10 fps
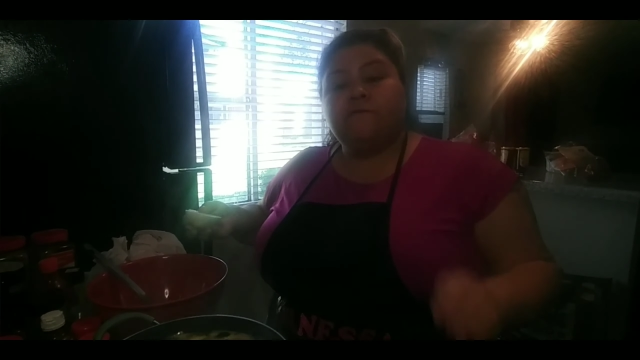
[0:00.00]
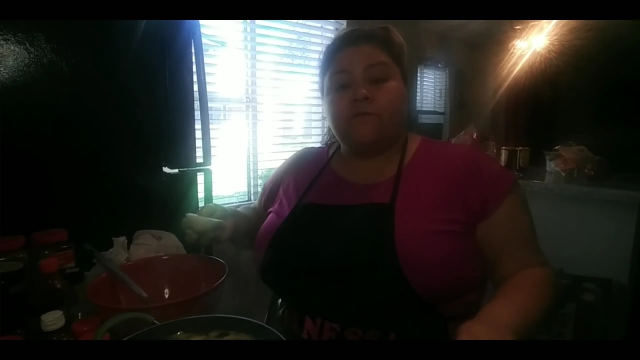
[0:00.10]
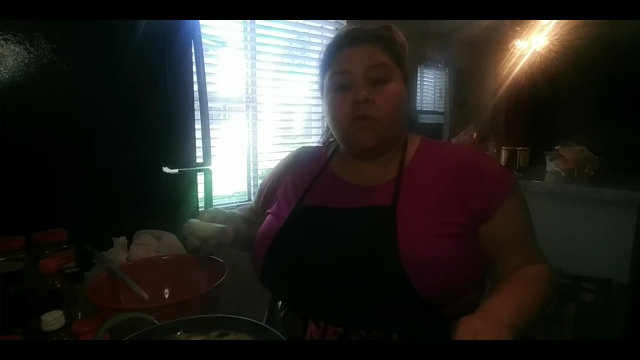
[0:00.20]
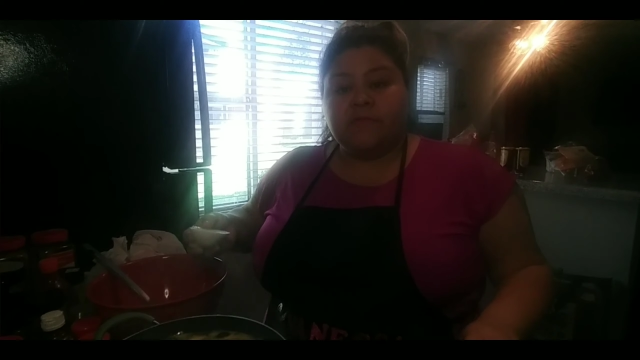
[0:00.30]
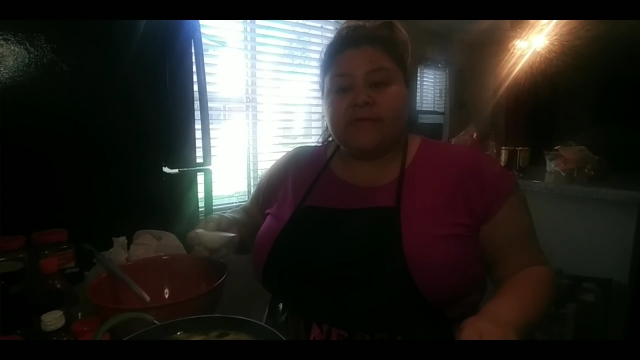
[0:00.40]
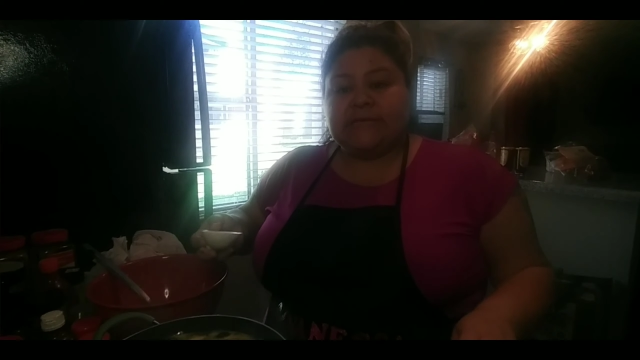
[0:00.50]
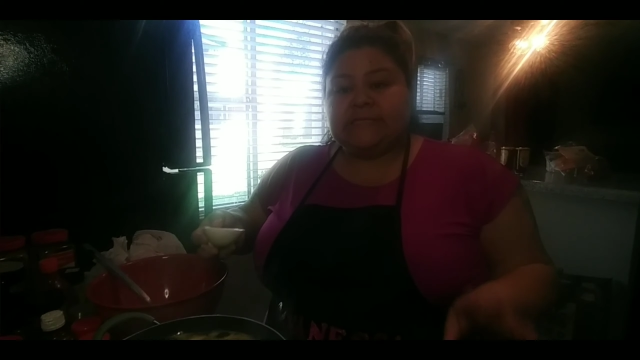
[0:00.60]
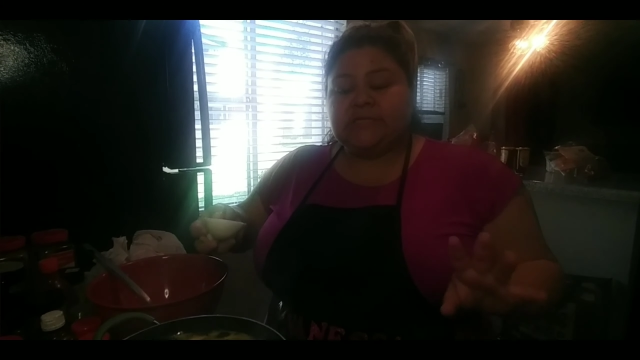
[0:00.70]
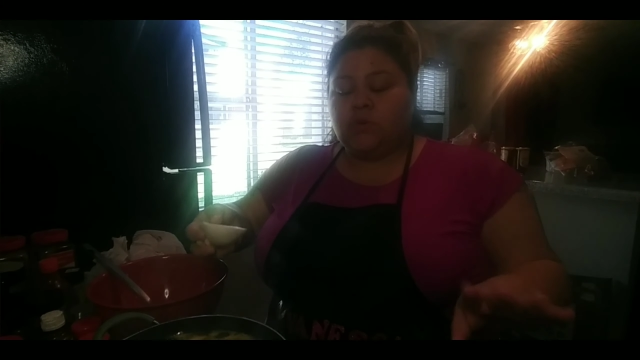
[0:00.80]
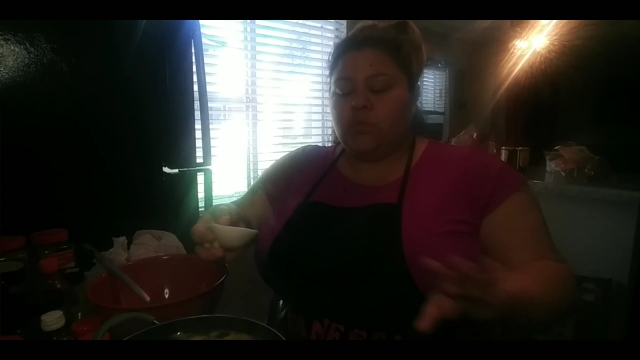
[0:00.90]
for this.
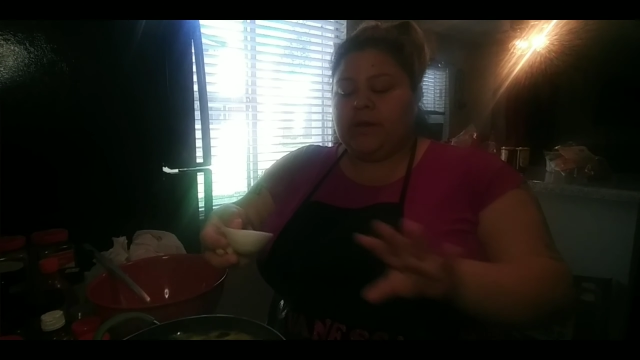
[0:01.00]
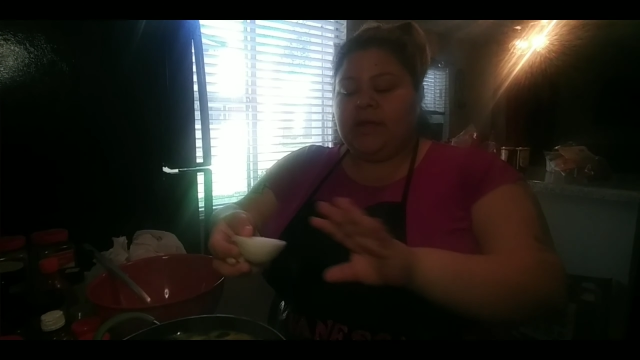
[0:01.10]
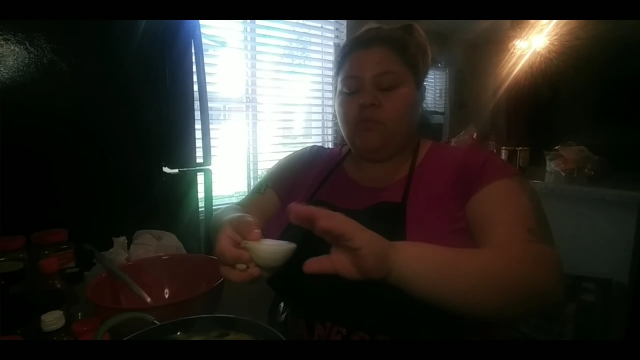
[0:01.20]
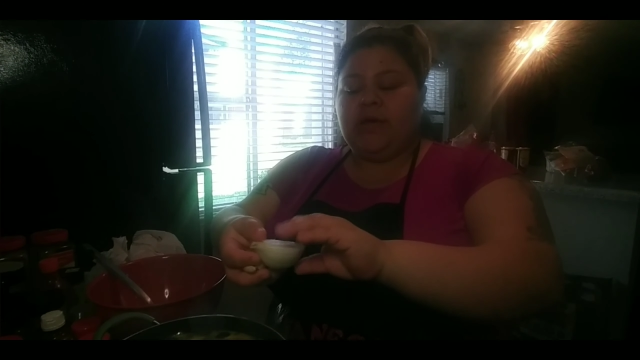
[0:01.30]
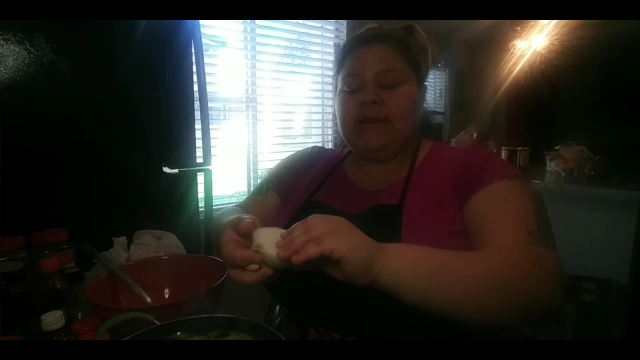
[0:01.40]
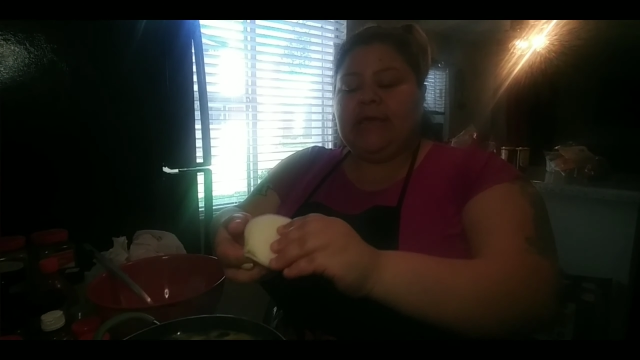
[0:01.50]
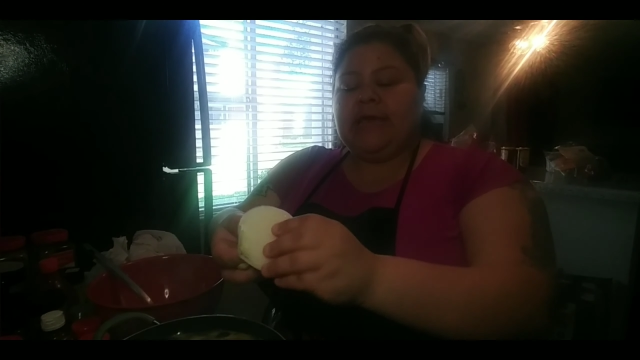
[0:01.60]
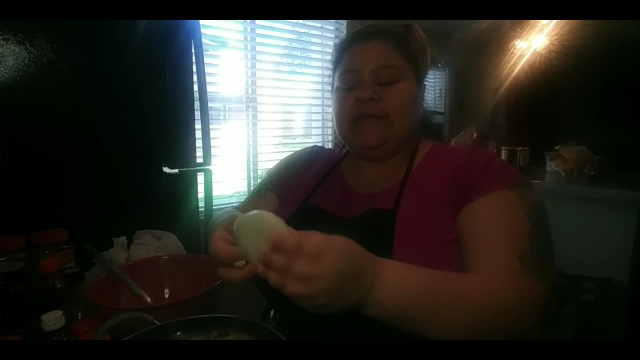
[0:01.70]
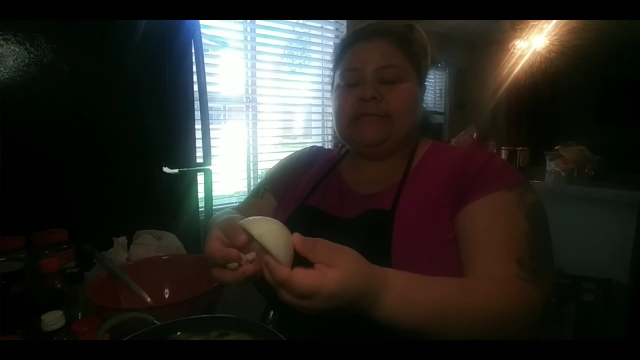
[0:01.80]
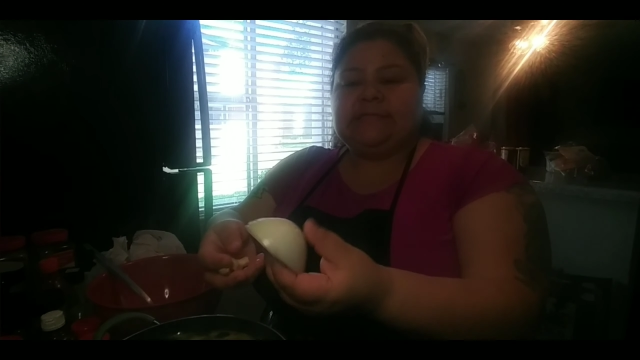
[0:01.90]
So what I went
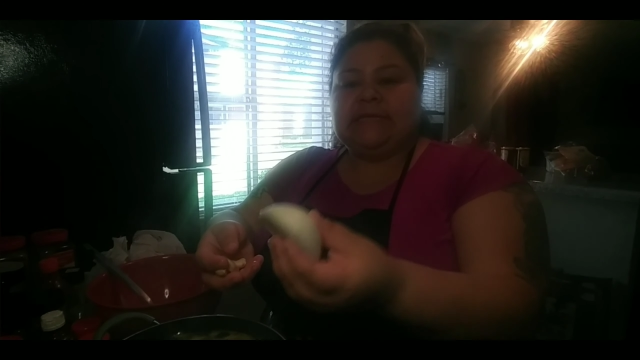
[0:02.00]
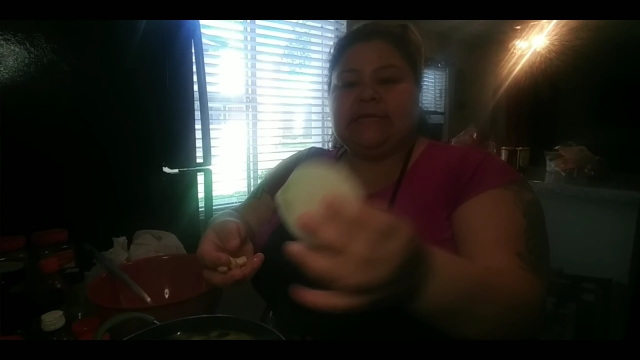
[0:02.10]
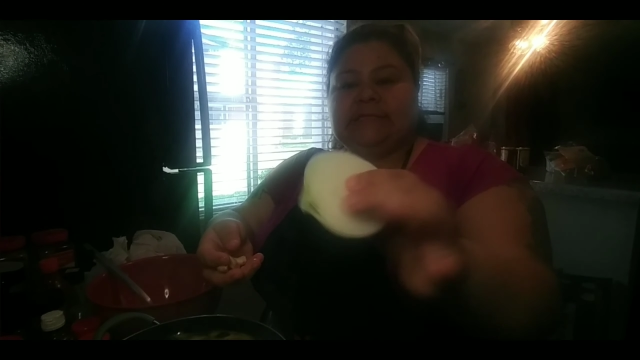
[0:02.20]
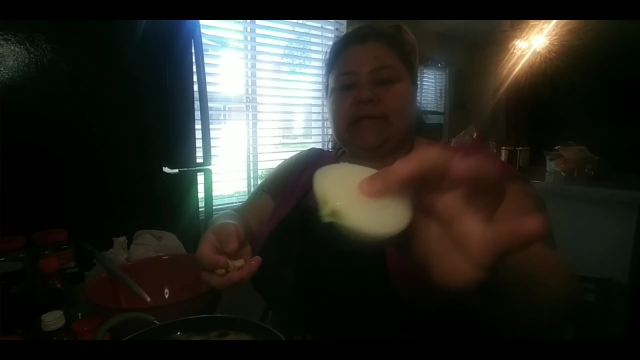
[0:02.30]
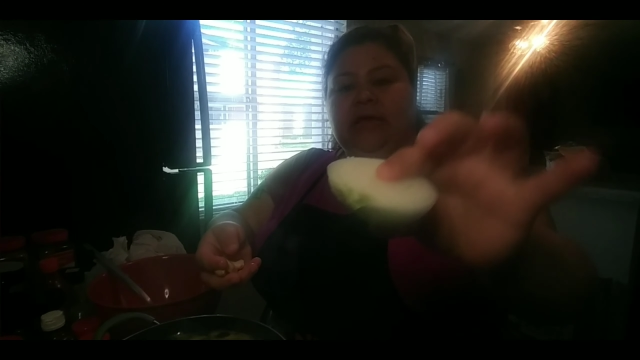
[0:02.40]
ahead and did is I